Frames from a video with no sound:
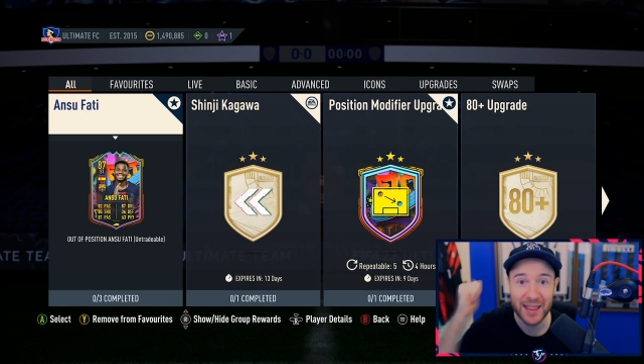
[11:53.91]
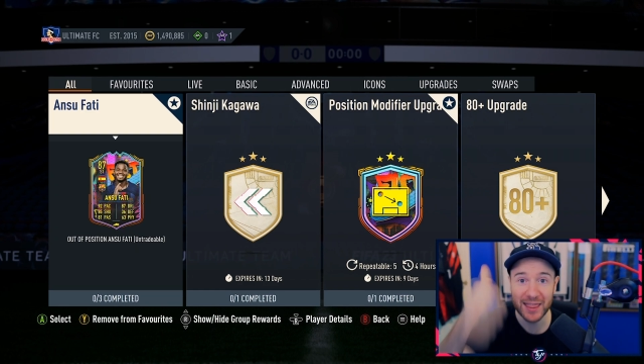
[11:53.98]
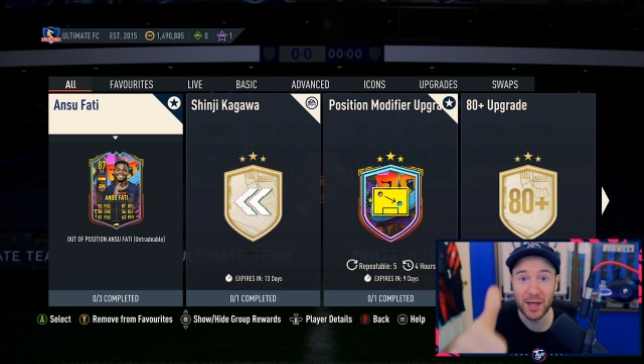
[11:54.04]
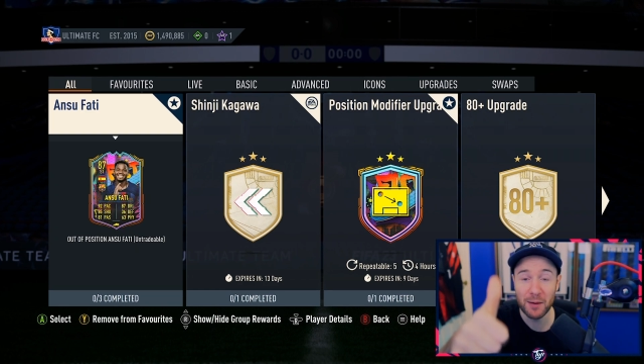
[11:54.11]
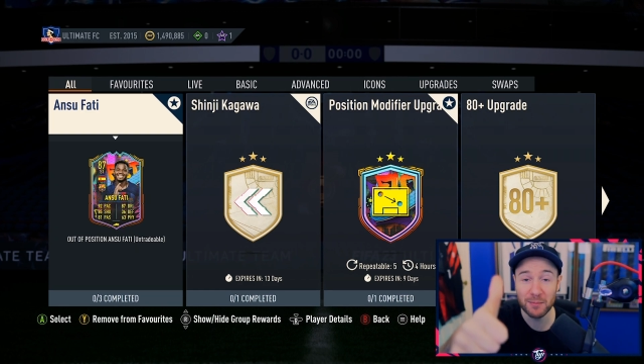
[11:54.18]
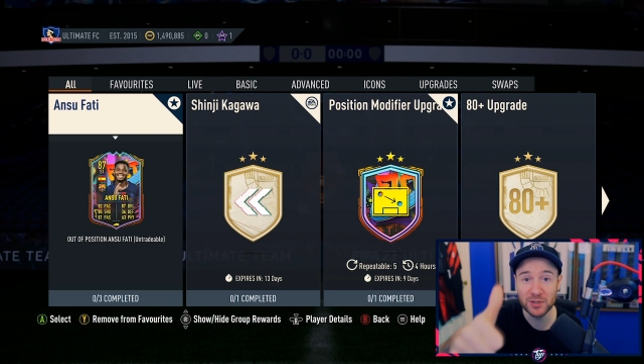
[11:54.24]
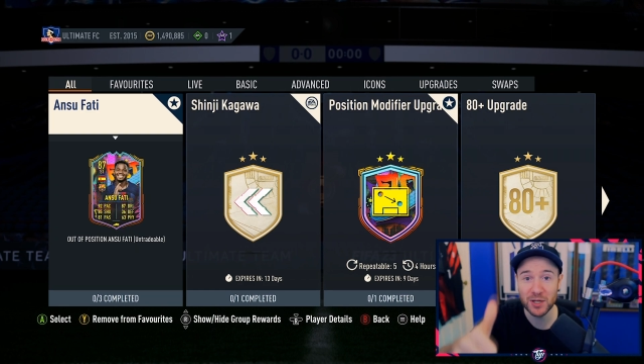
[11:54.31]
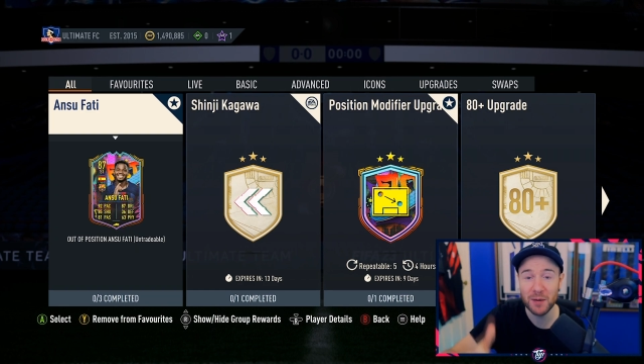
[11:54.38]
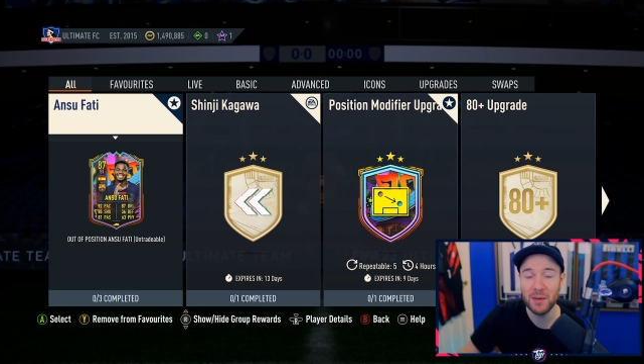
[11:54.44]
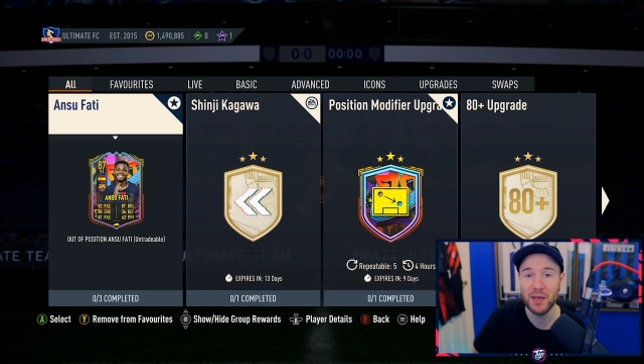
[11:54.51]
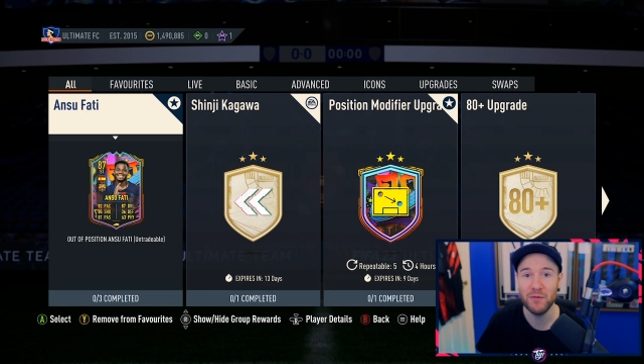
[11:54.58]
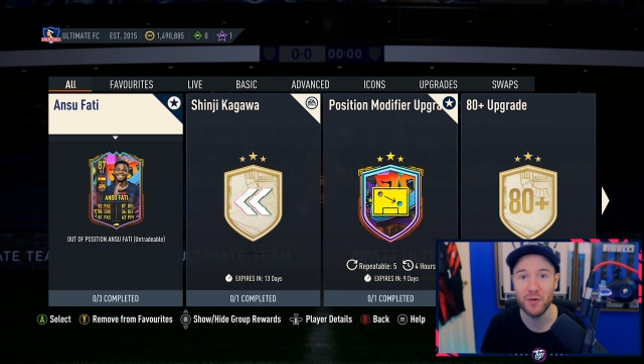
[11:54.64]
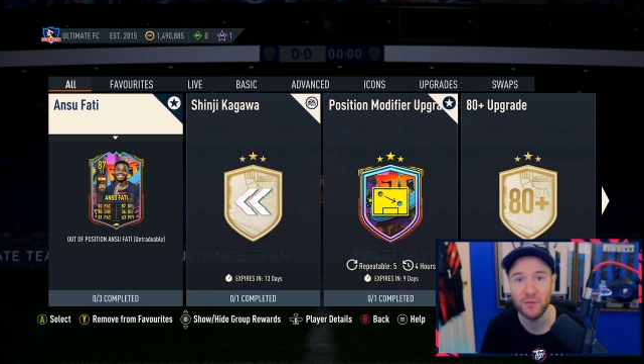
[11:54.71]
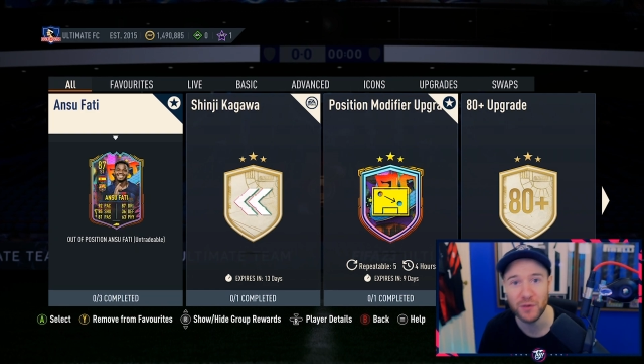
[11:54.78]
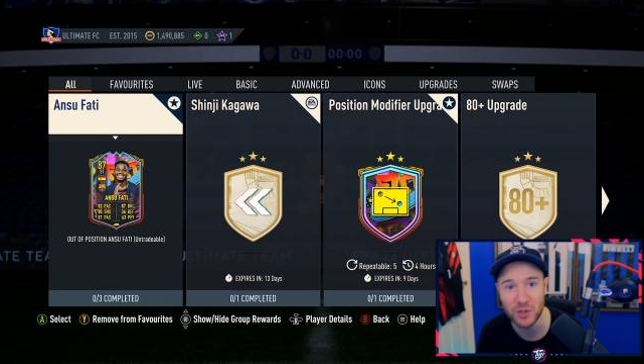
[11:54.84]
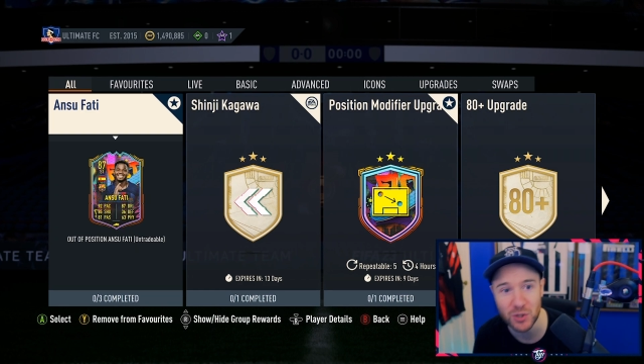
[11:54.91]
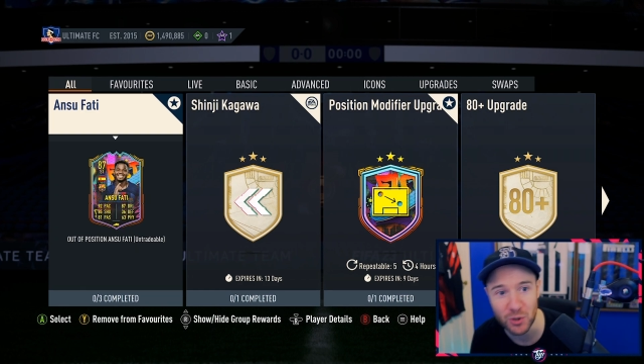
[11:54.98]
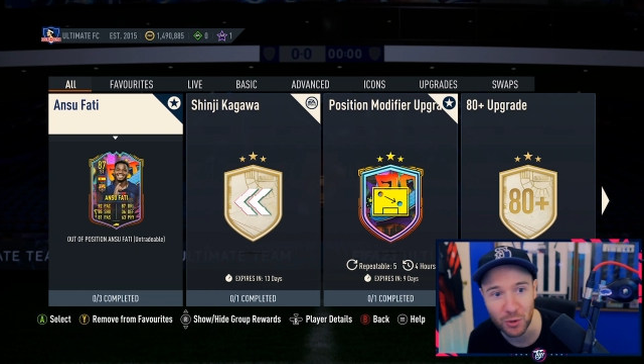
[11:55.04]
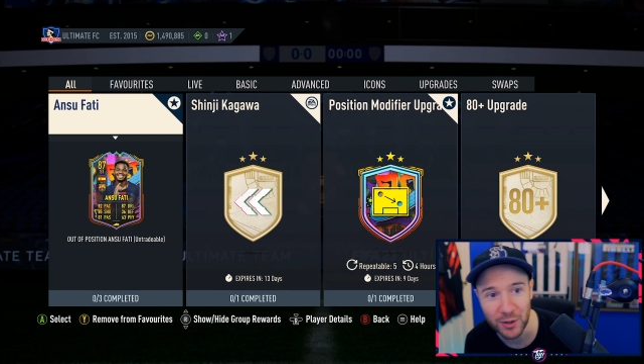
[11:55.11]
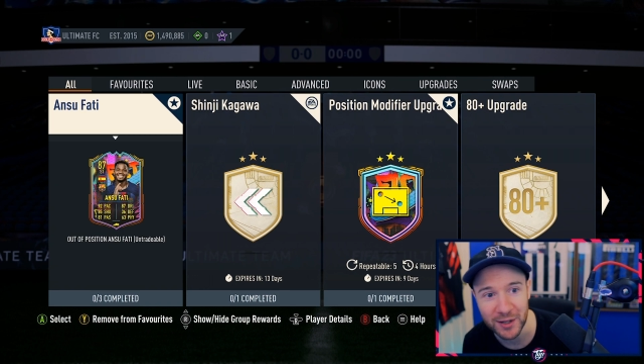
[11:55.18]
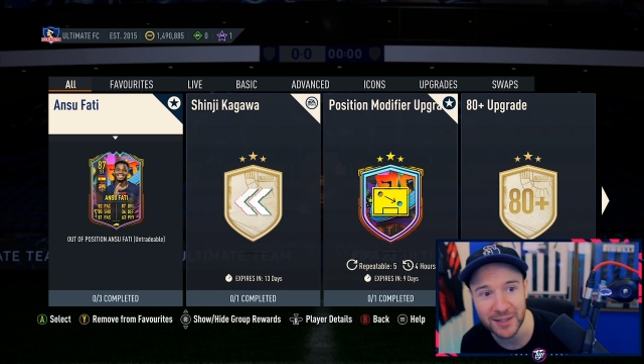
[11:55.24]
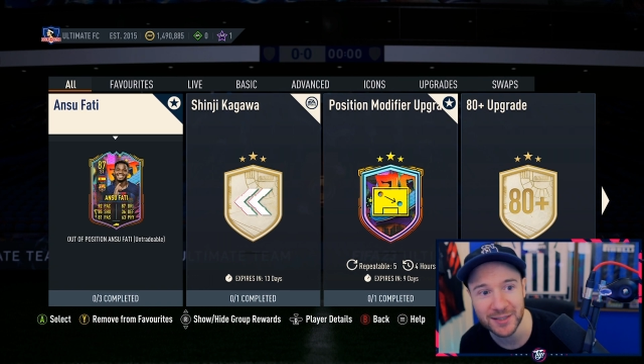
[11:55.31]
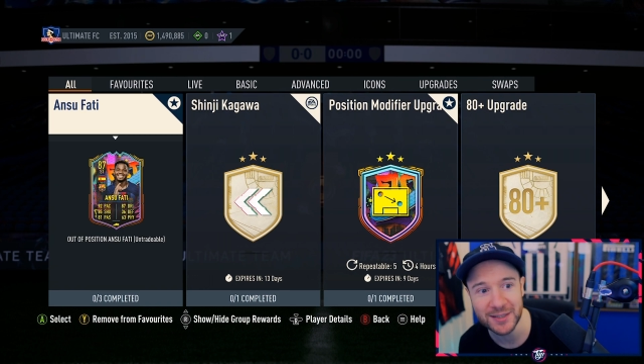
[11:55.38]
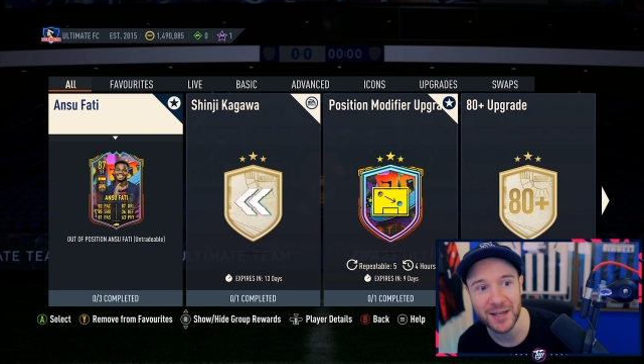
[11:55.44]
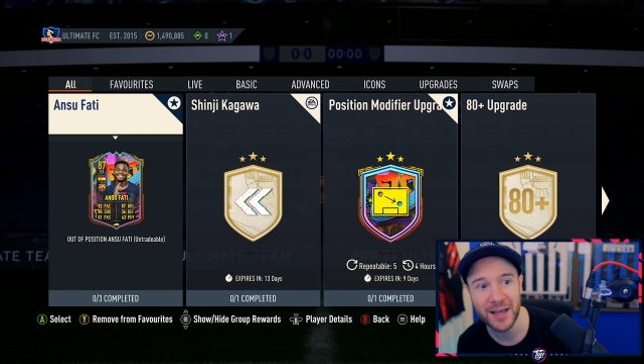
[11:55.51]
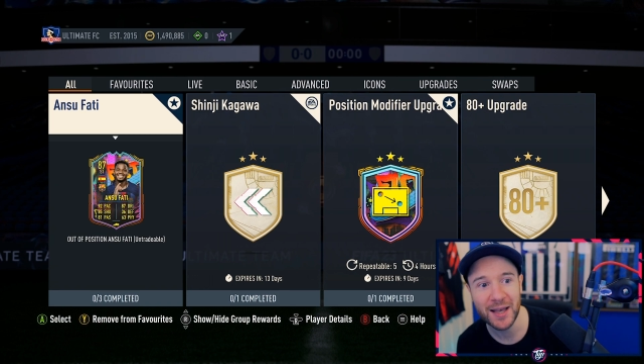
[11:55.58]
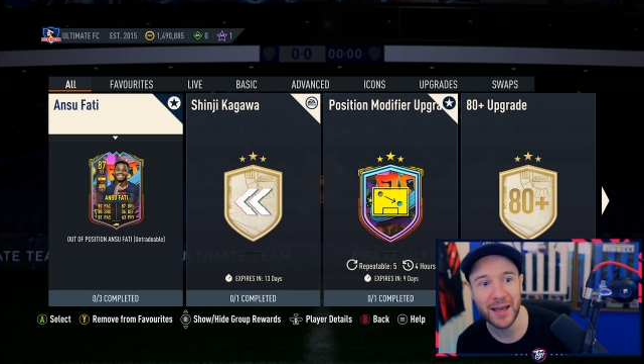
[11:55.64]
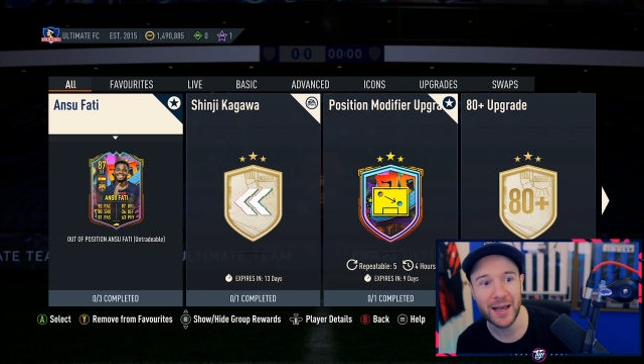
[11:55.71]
Thumbs up if you've enjoyed,